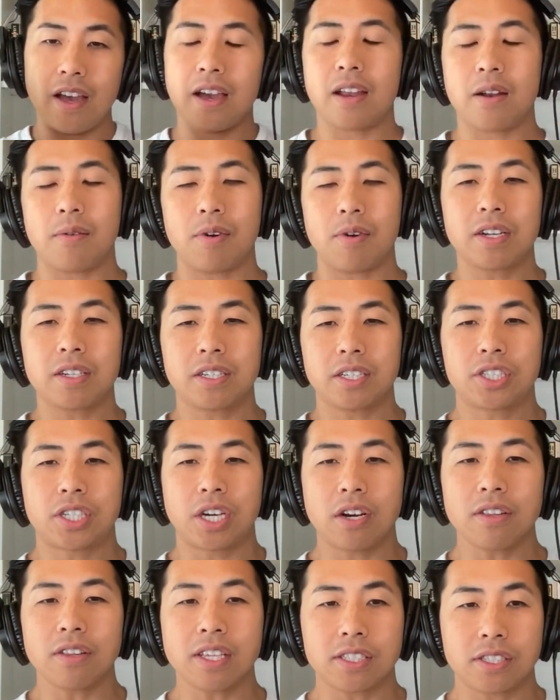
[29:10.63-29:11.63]
And I wanted to
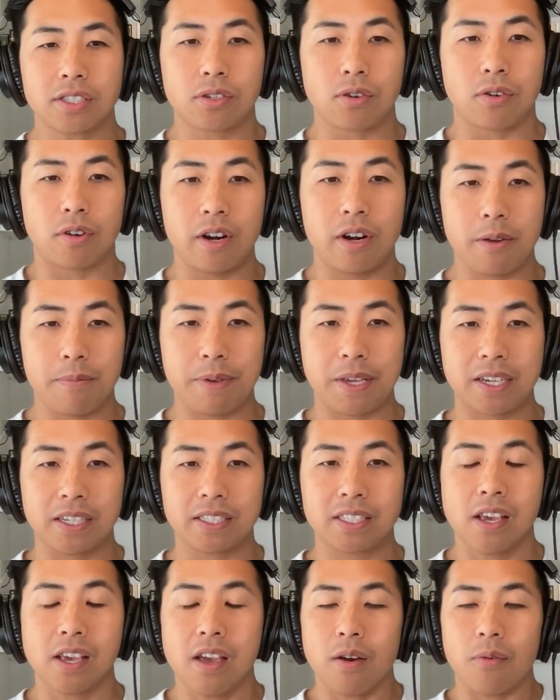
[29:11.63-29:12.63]
share this story
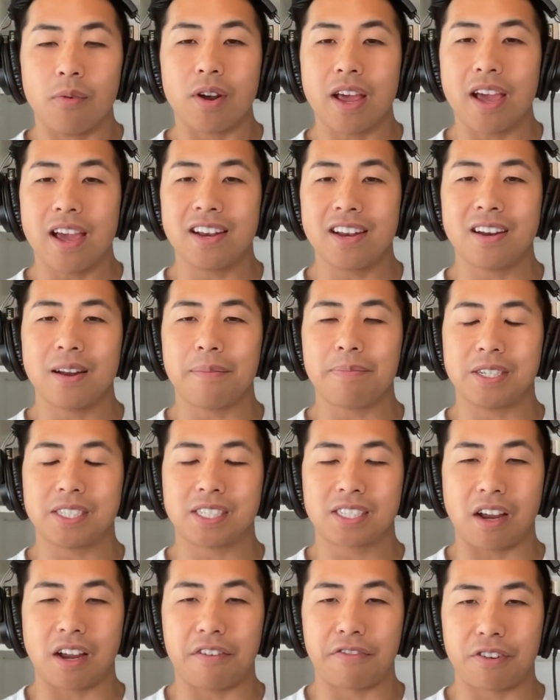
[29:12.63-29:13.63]
because what I ended up
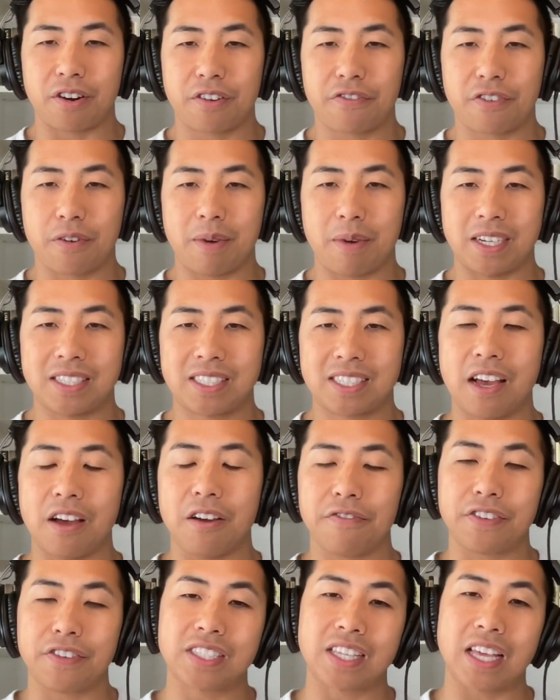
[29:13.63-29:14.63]
discovering for
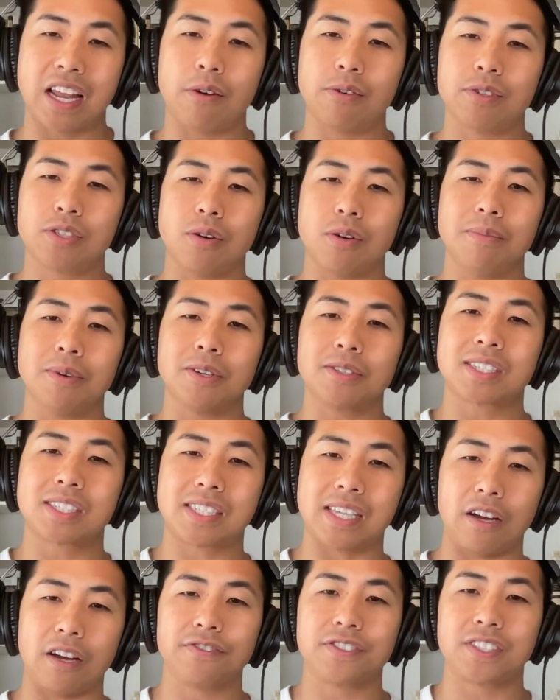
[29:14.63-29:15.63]
myself is that I was almost
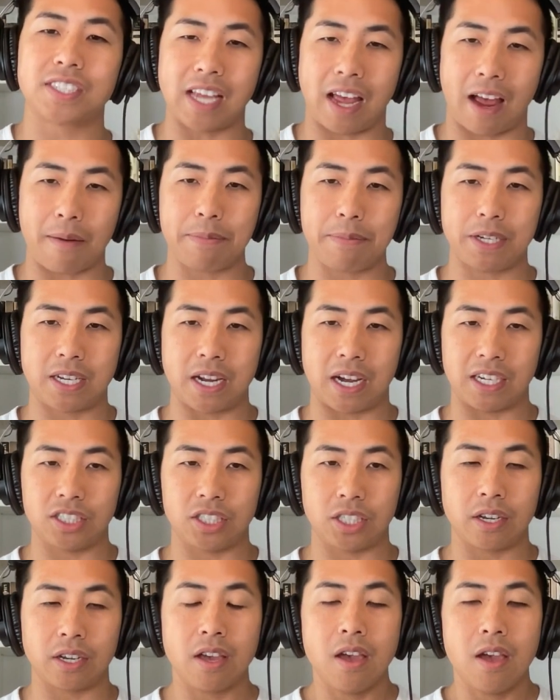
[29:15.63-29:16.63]
self
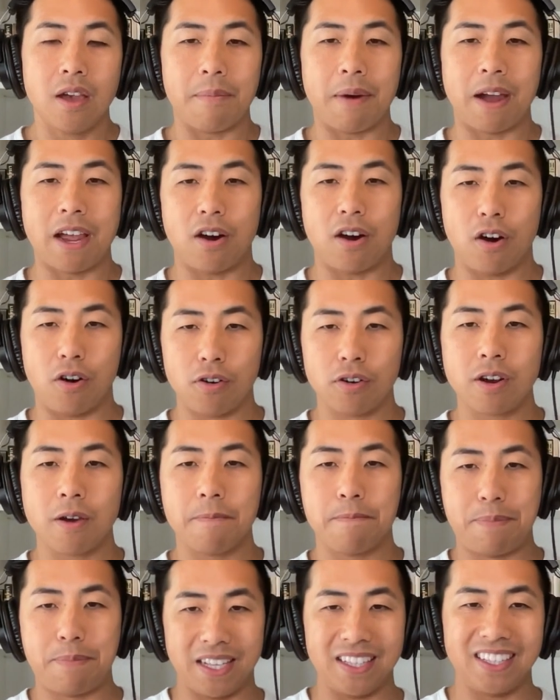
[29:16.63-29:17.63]
sabotaging my own
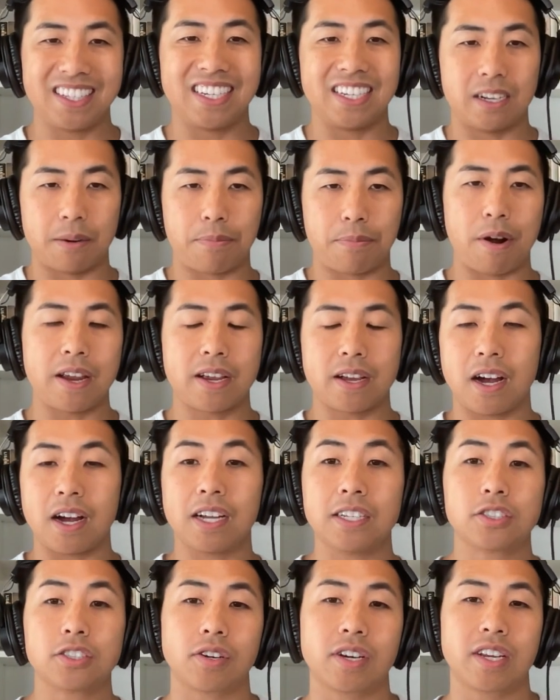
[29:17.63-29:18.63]
ability to break
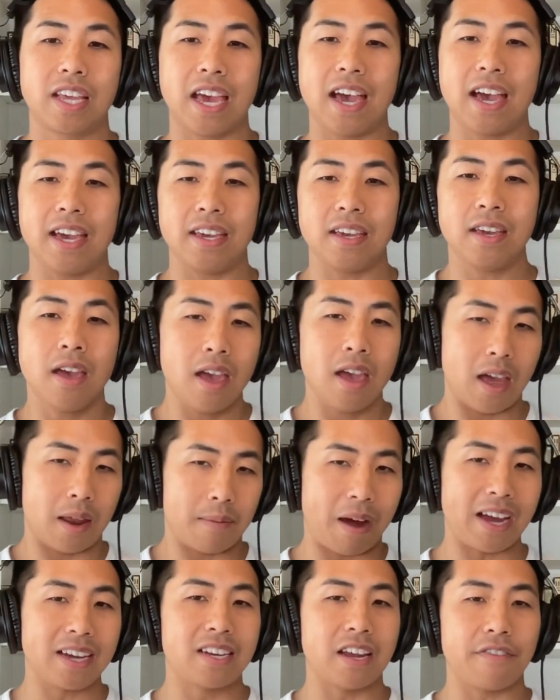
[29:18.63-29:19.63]
100K. And
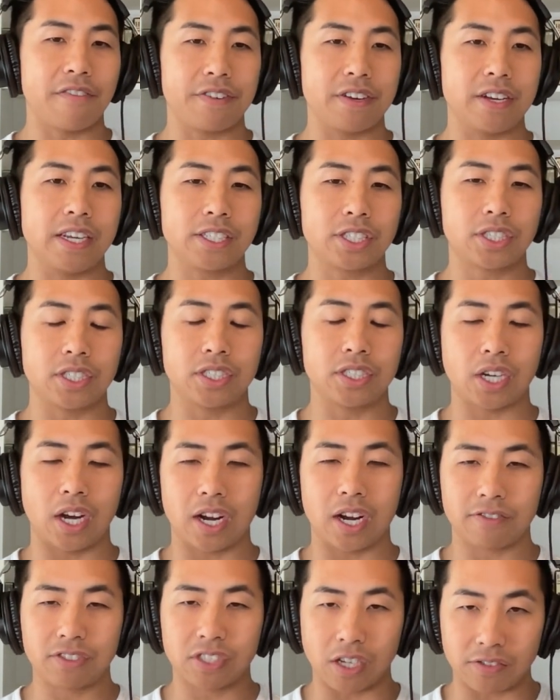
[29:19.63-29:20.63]
my definition,
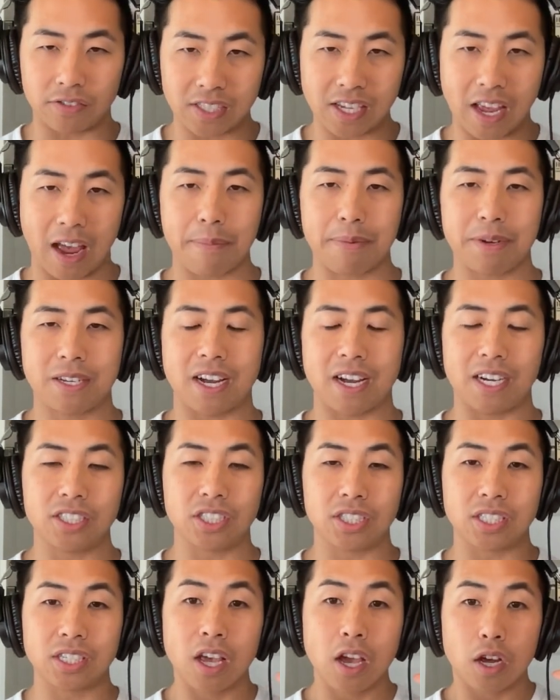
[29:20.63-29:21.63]
John, of self sabotage
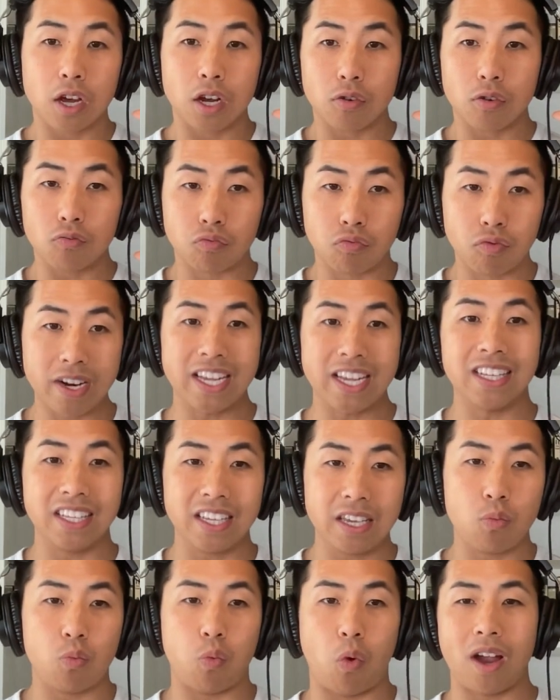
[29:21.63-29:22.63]
is
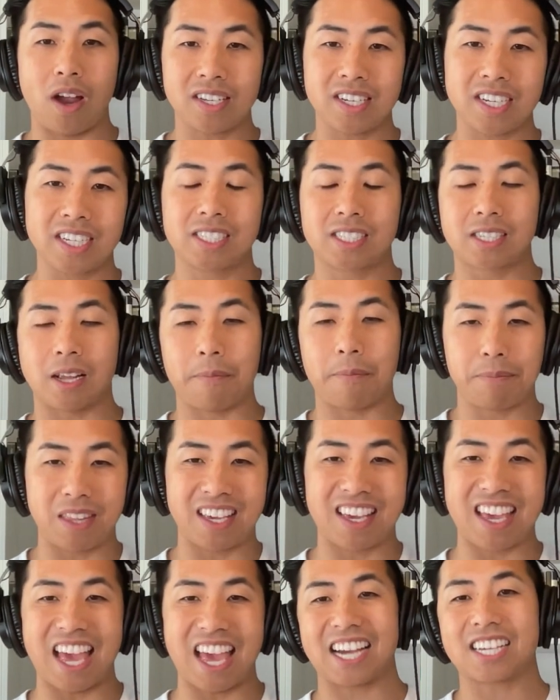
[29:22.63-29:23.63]
really wanting
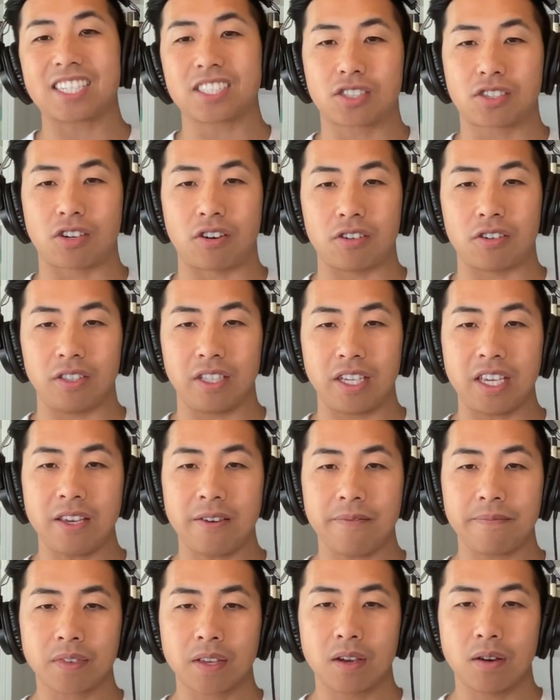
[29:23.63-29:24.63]
something externally
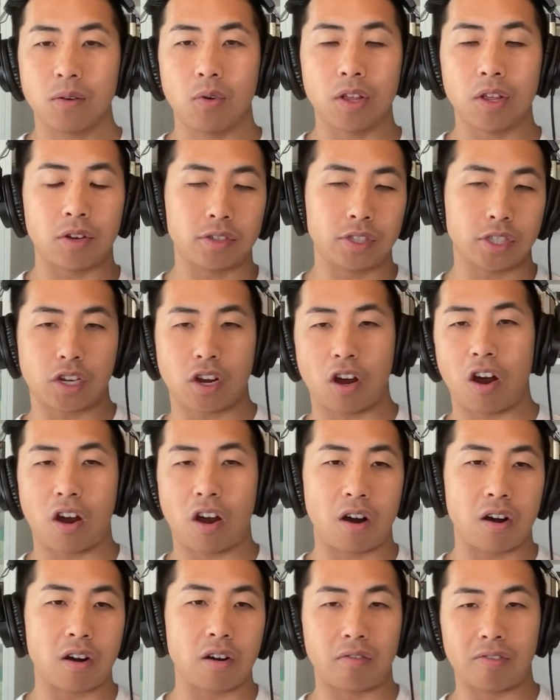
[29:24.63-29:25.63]
whether it's a
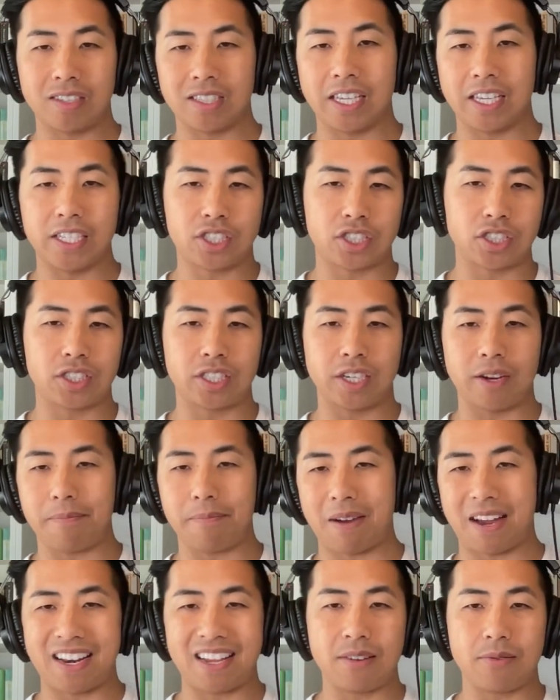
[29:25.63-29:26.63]
car, a relationship,
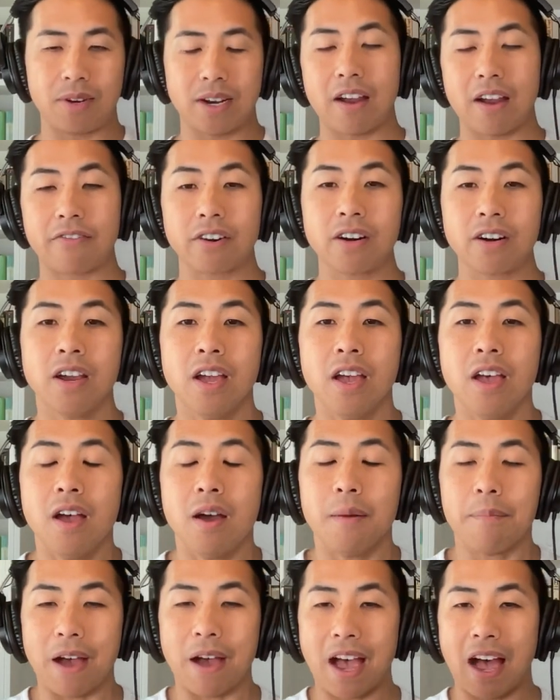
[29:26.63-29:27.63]
money, whatever,
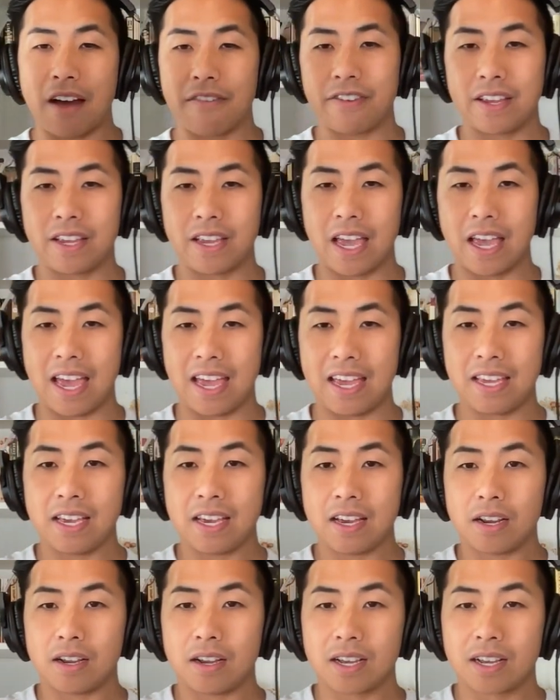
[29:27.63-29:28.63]
but having a
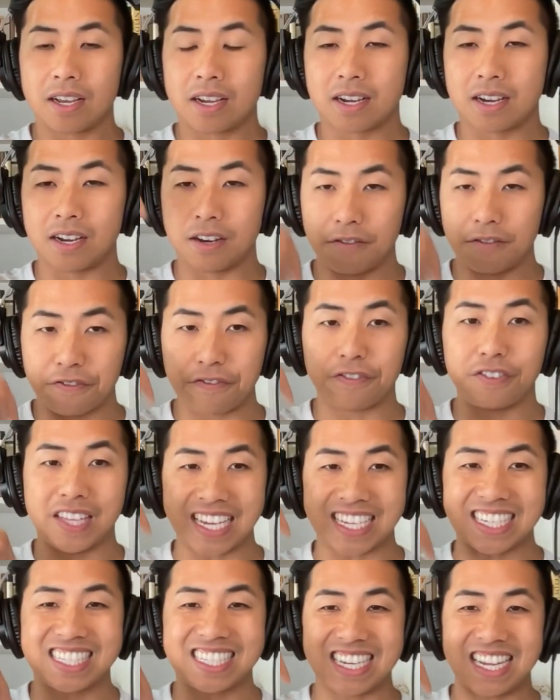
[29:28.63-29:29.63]

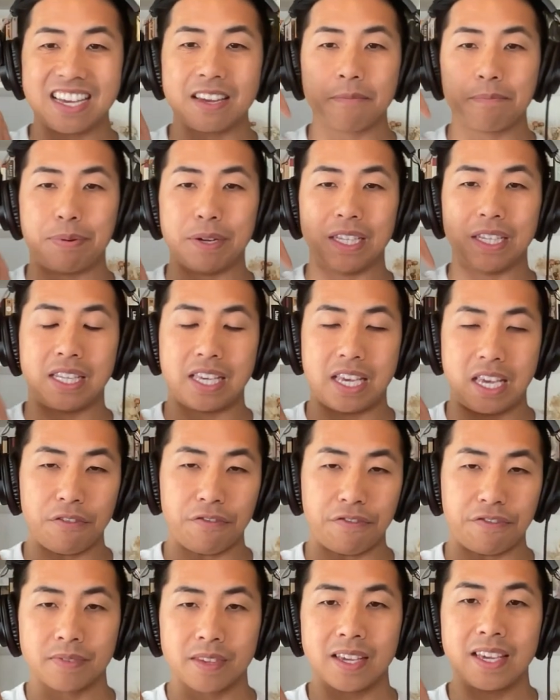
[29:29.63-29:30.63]
conflicting
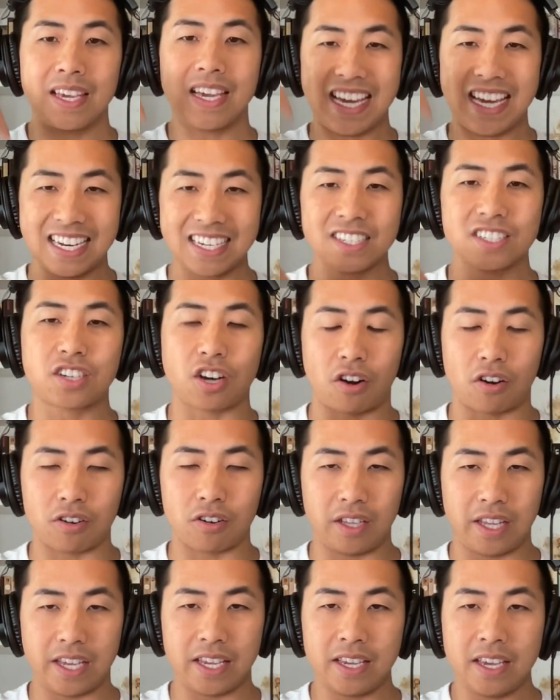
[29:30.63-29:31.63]
belief
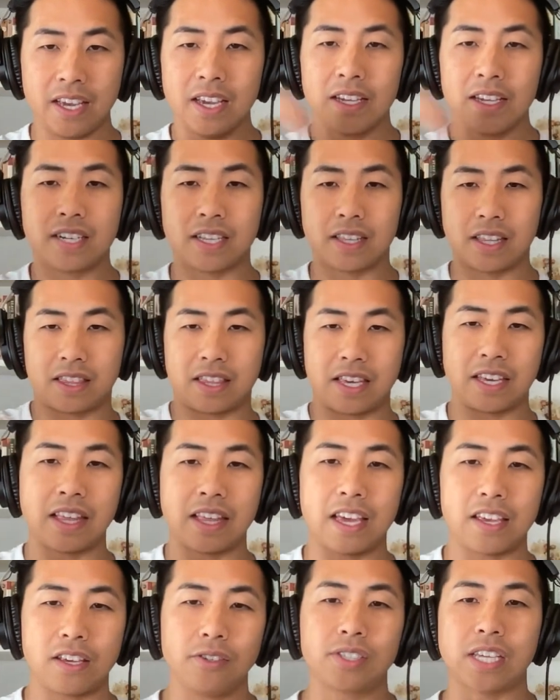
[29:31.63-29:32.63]
internally to the thing
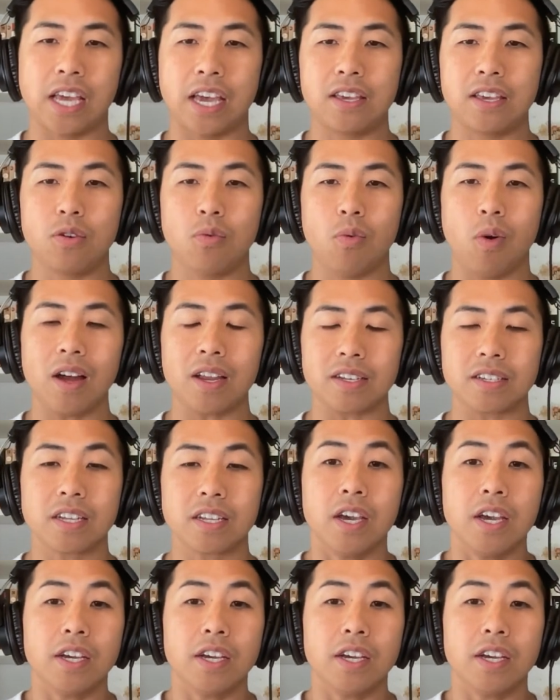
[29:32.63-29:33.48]
that you say you want.